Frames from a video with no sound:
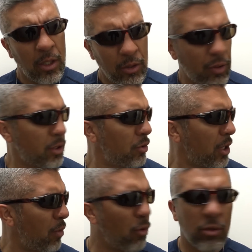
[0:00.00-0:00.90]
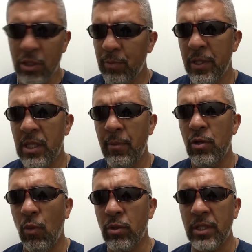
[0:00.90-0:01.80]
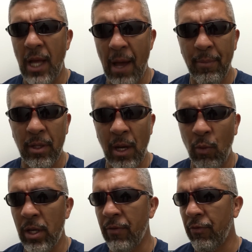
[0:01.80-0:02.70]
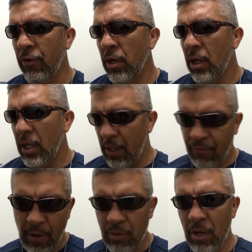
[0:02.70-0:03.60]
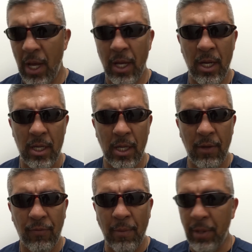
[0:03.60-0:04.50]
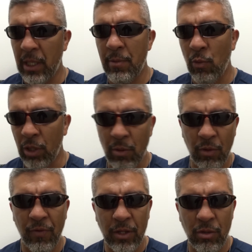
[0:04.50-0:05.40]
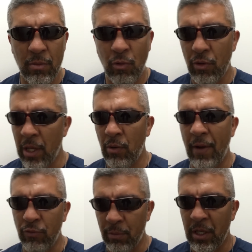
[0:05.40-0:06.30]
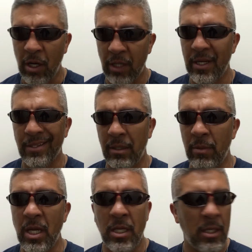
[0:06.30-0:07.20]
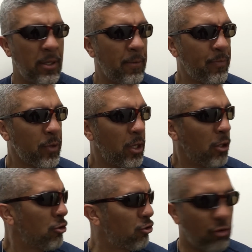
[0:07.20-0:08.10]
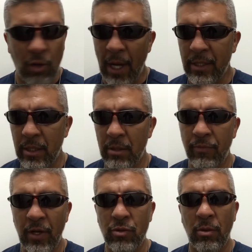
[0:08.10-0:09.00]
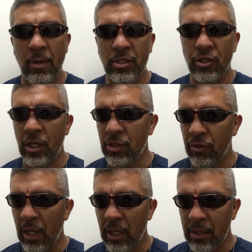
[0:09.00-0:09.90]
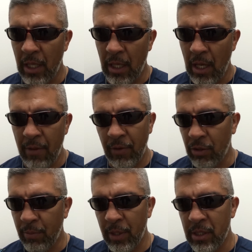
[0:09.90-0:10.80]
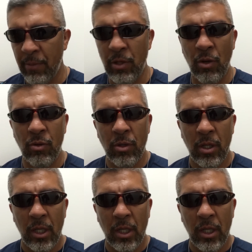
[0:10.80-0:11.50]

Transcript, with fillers: so I said, okay, well, just please let me know what's gonna happen. That way, if if I don't, if I'm not gonna be working with Victor anymore, they don't have to be contacting me. Right. So I sent Victor a message yesterday saying, hey, Victor, please let me know